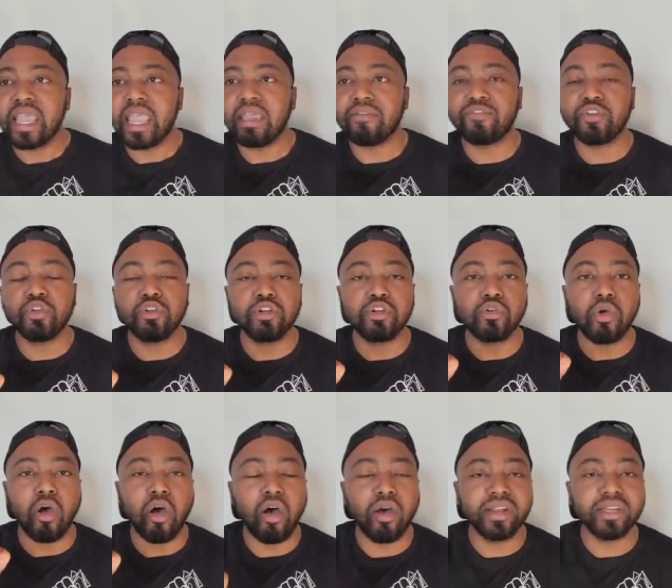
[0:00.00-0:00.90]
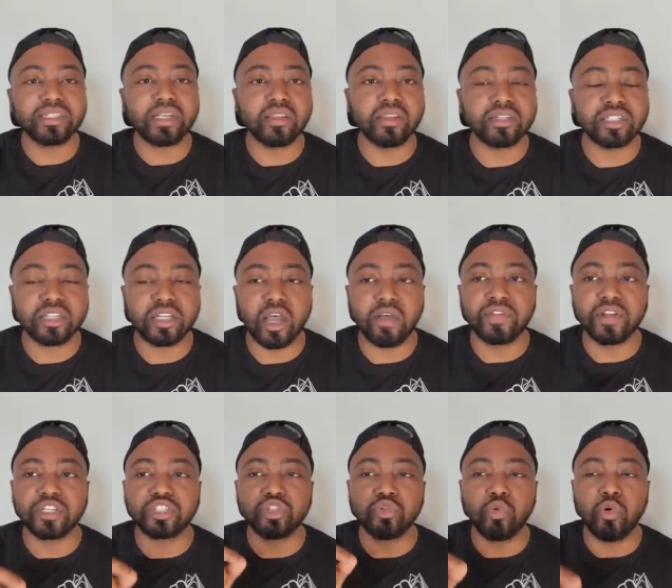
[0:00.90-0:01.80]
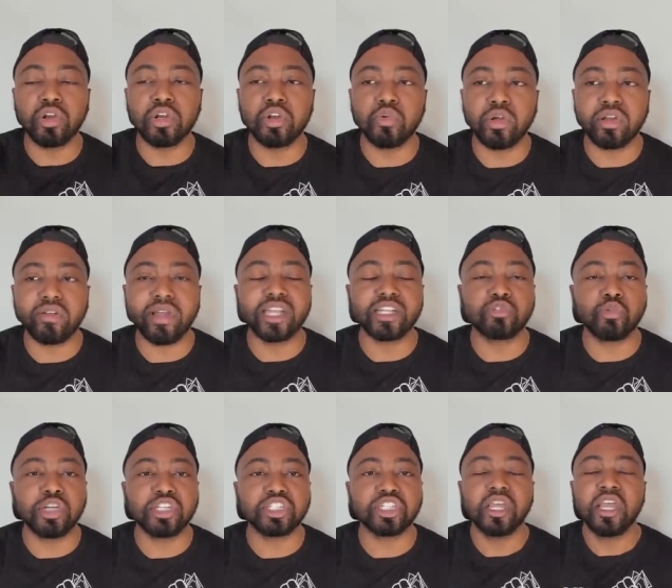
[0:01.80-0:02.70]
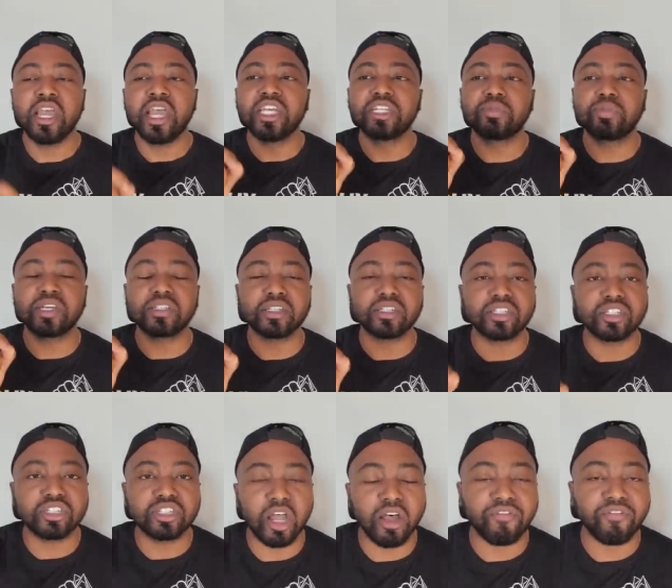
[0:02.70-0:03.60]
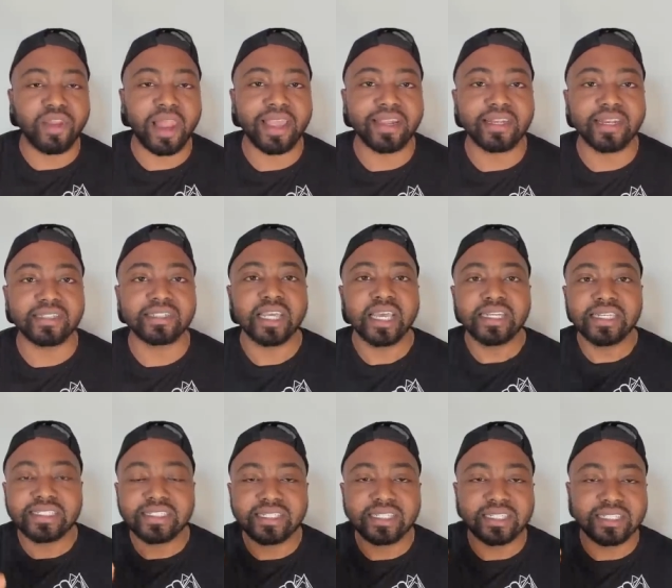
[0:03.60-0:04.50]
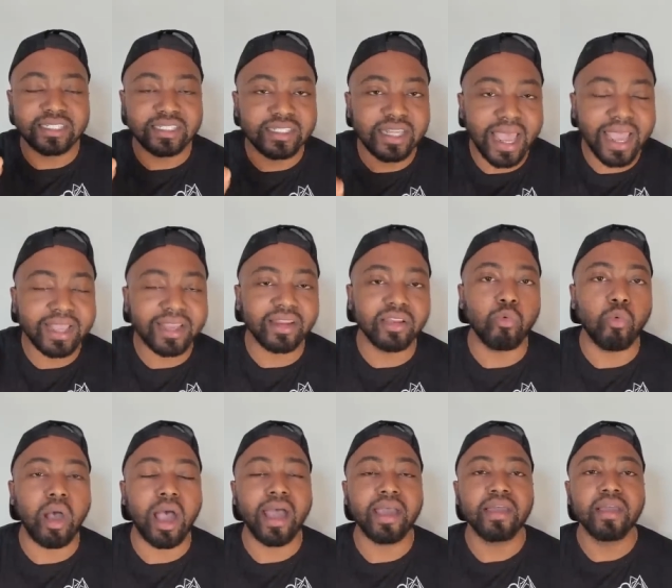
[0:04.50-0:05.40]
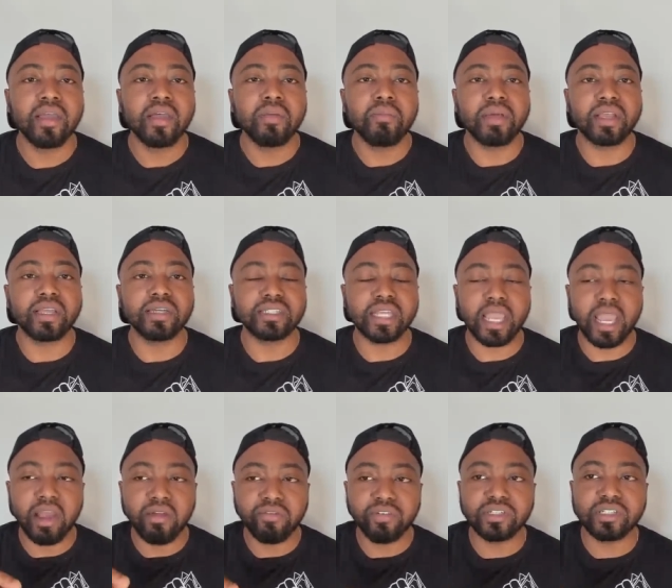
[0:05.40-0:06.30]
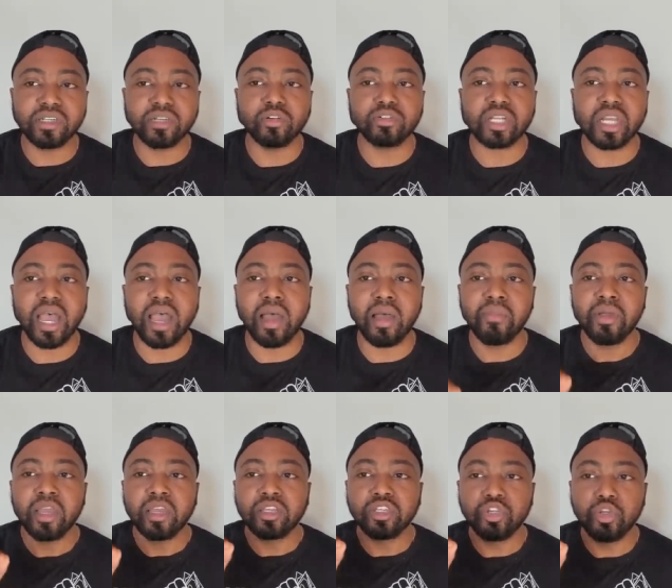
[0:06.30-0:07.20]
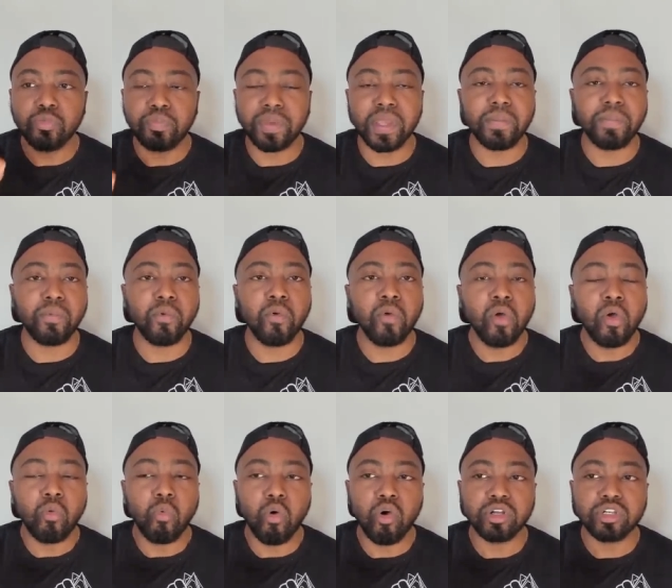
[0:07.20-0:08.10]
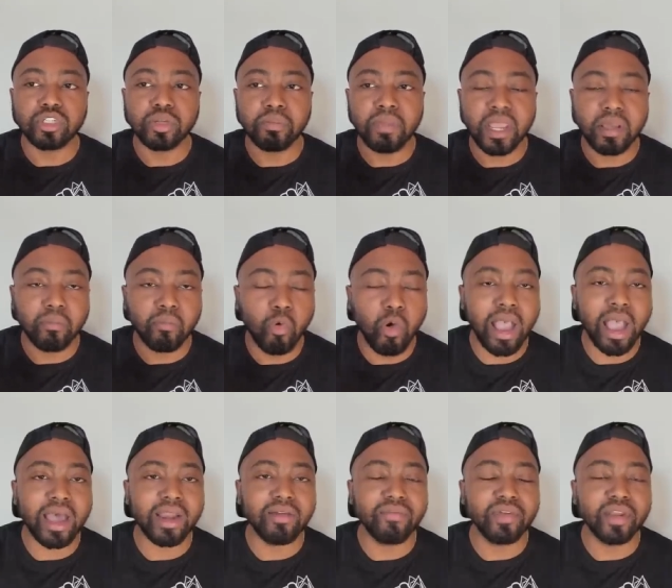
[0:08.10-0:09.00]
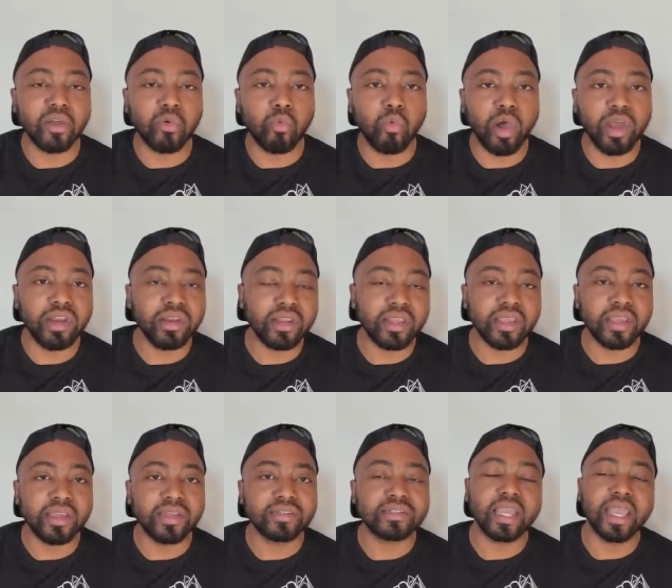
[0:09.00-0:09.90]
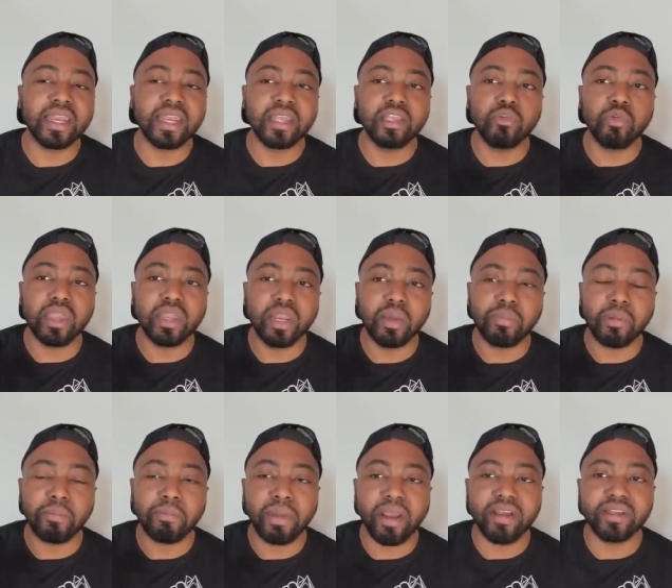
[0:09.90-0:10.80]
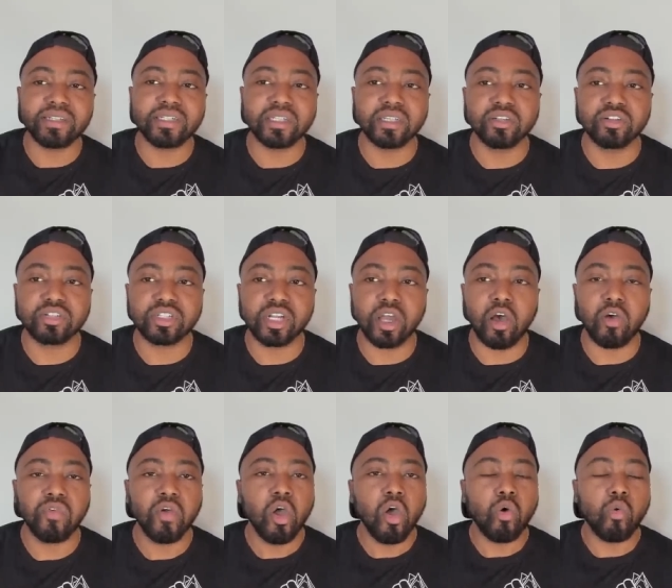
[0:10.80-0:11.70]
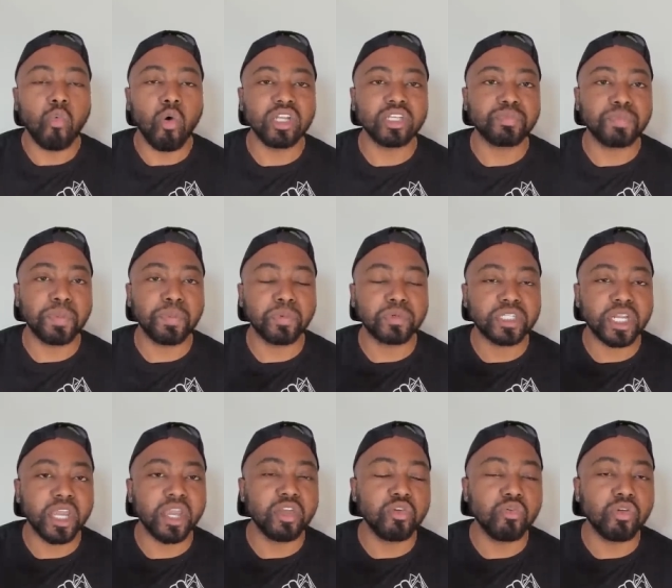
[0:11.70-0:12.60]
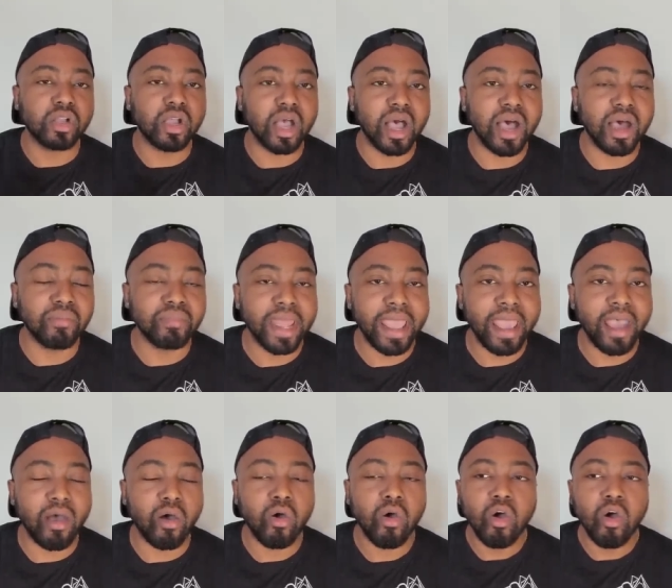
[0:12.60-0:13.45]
and for you to do all all this other stuff that you want to do at graduation is because of stuff like this. This is exactly why. Because every single time you people want to make more out of it than what it is, and then you end up embarrassing yourself once people tell you to calm down